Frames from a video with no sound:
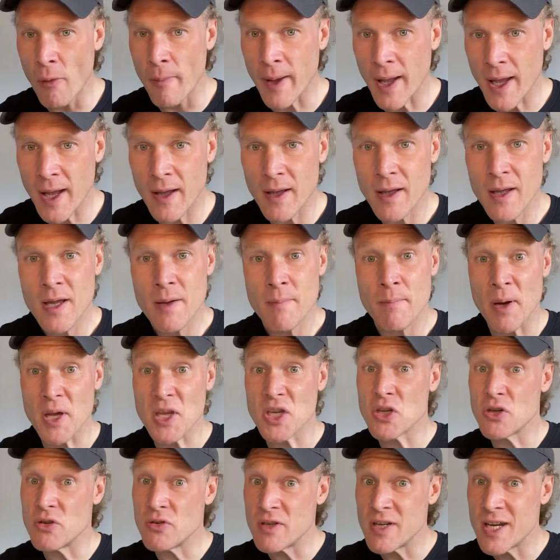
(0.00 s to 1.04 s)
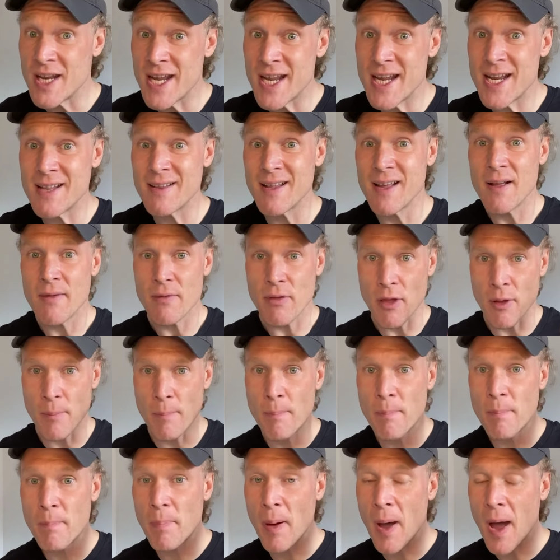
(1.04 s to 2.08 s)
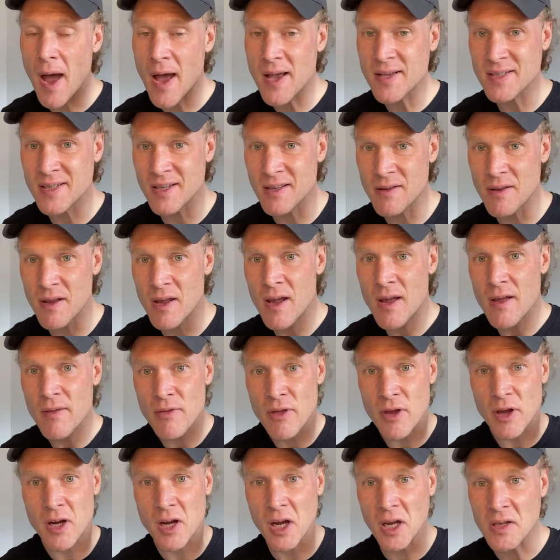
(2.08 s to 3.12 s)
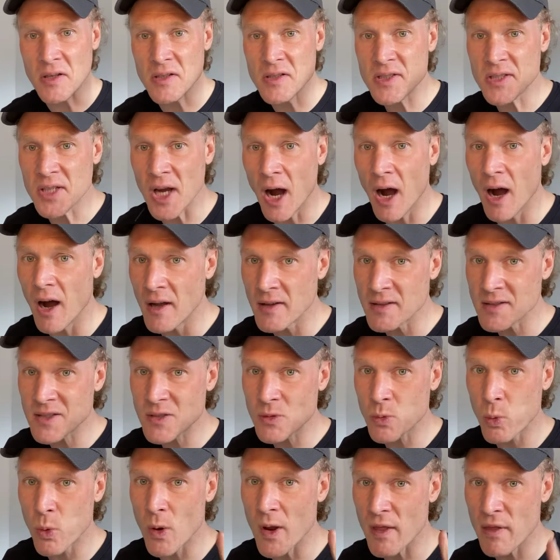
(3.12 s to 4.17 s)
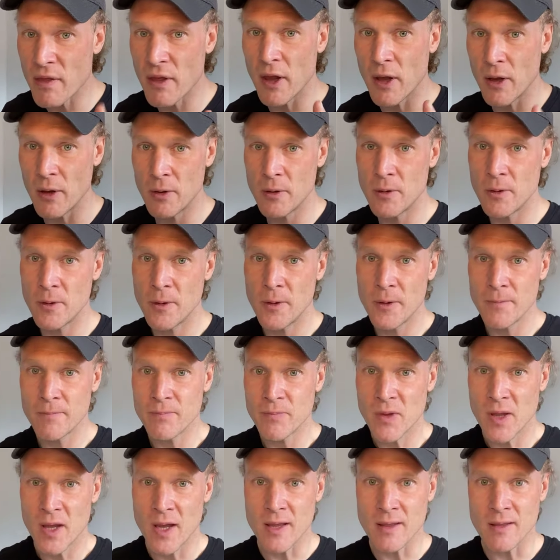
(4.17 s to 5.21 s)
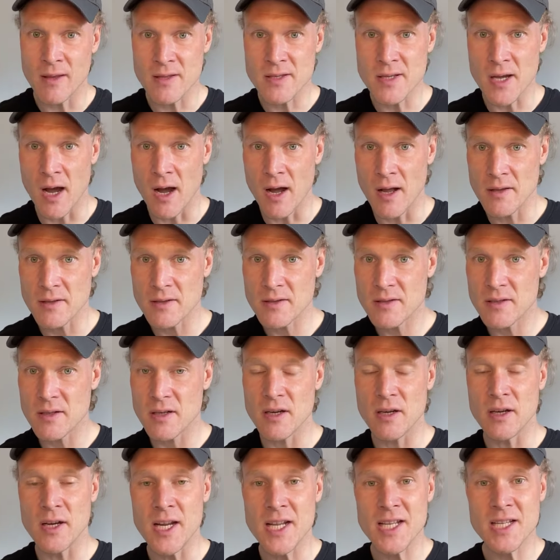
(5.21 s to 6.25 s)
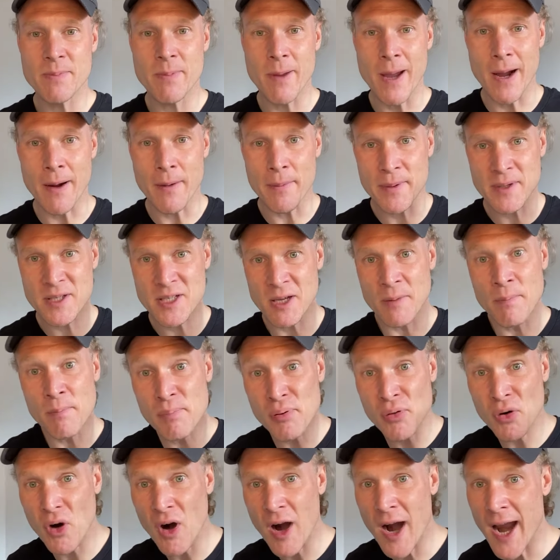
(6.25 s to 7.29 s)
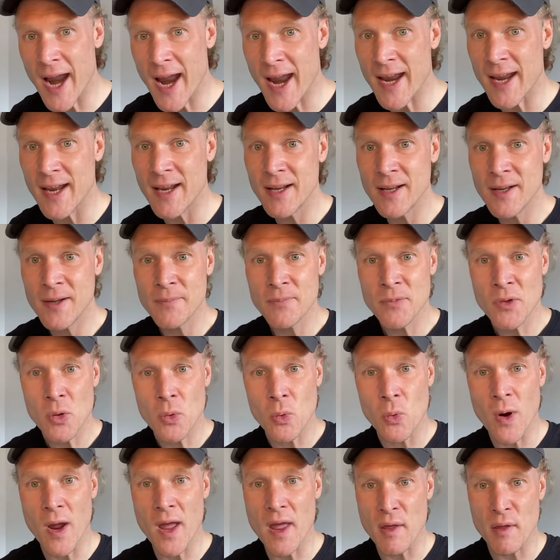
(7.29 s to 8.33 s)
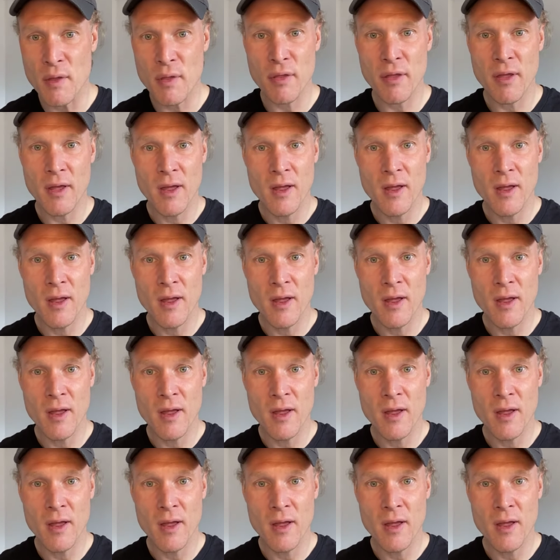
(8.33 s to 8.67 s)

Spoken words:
it, but you need the person that can dance with you in the dance. You need to be able to pray with